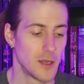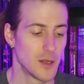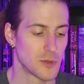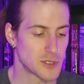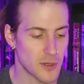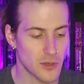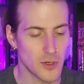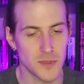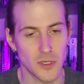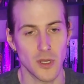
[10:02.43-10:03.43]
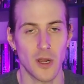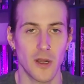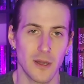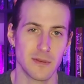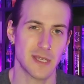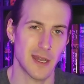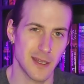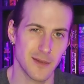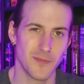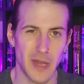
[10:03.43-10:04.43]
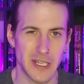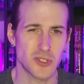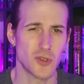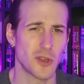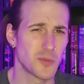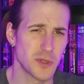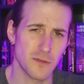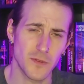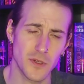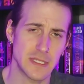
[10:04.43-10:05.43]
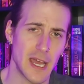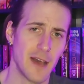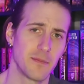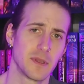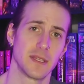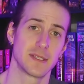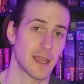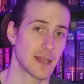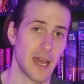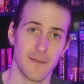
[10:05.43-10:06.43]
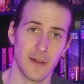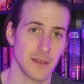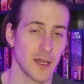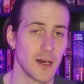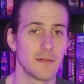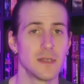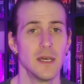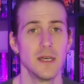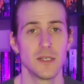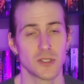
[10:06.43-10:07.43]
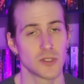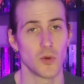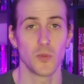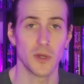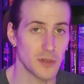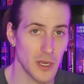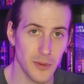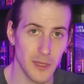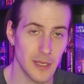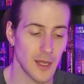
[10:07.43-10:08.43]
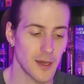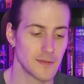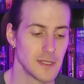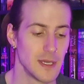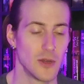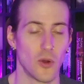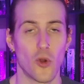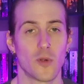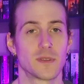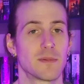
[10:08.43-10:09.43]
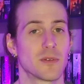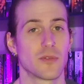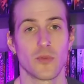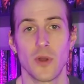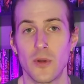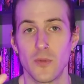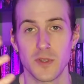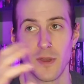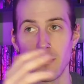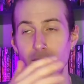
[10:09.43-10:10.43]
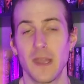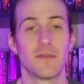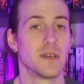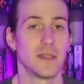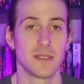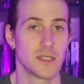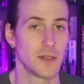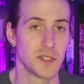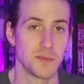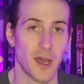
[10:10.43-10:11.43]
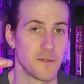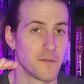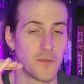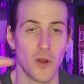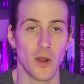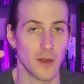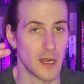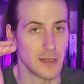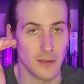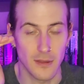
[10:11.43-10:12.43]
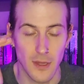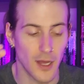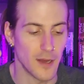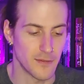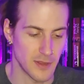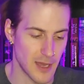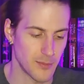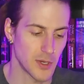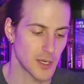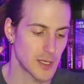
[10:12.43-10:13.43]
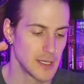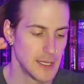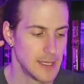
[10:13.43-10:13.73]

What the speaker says: Return of the Crimson Guard, I struggled with the first half, but then the second half I loved. Stonewielder I really loved. Orb Scepter Throne was my favorite in the series by far. I loved that book.